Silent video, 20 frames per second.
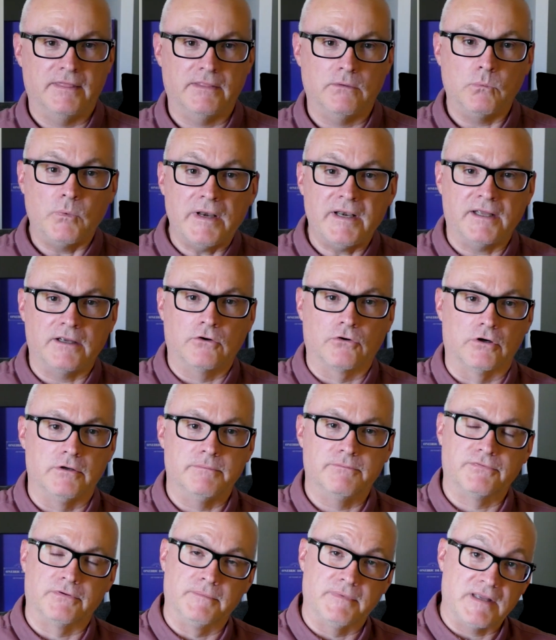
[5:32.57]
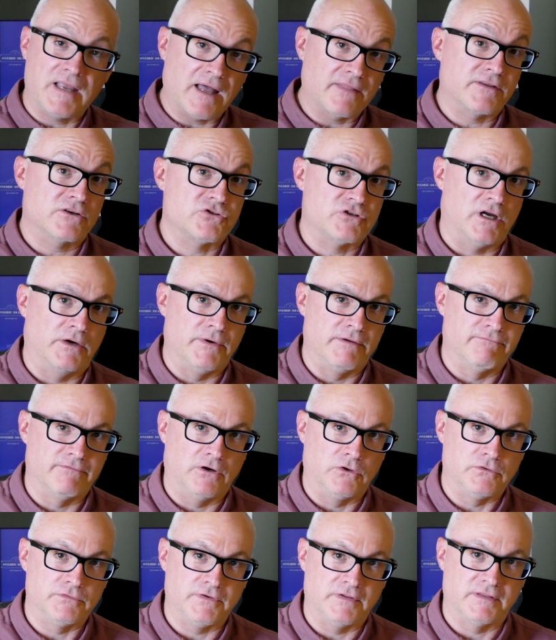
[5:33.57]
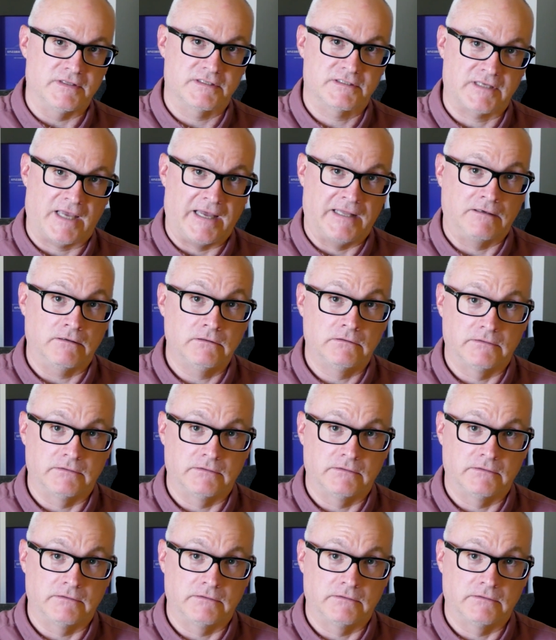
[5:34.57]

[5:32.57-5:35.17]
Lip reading: the winning group from the other show involved in the scandal,